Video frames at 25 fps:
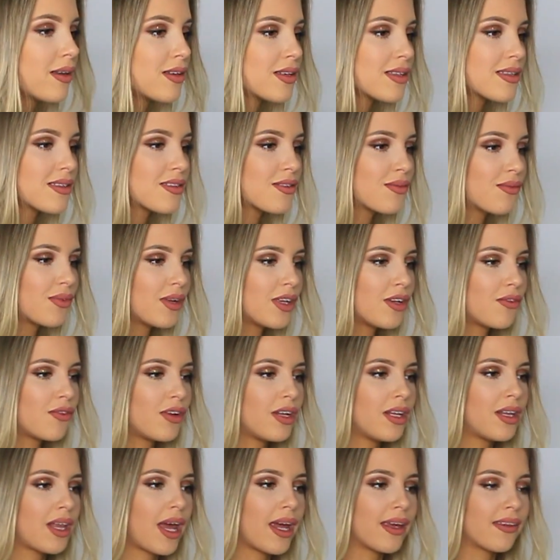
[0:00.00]
just really,
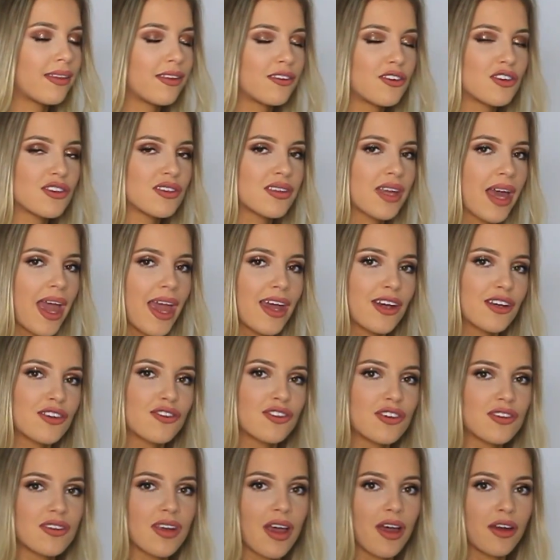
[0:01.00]
really like just that
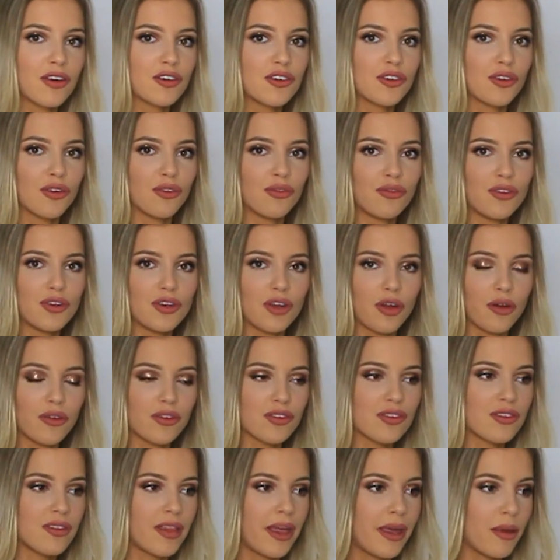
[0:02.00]
extra touch of, you know,
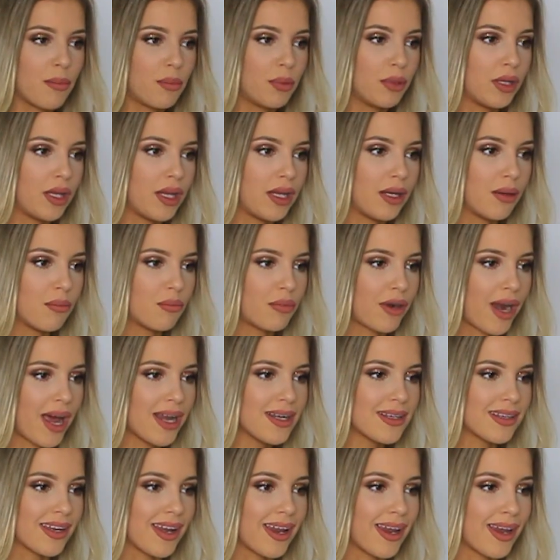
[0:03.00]
just labeling and
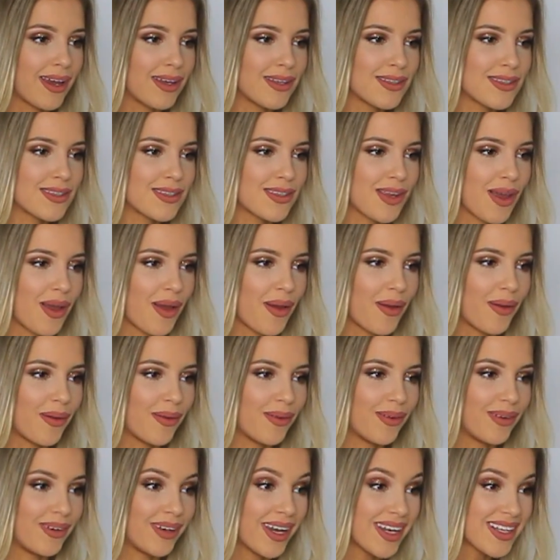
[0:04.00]
branding.
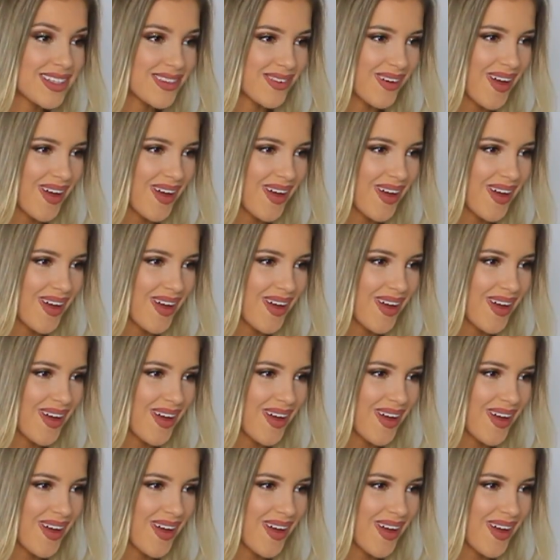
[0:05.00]
So next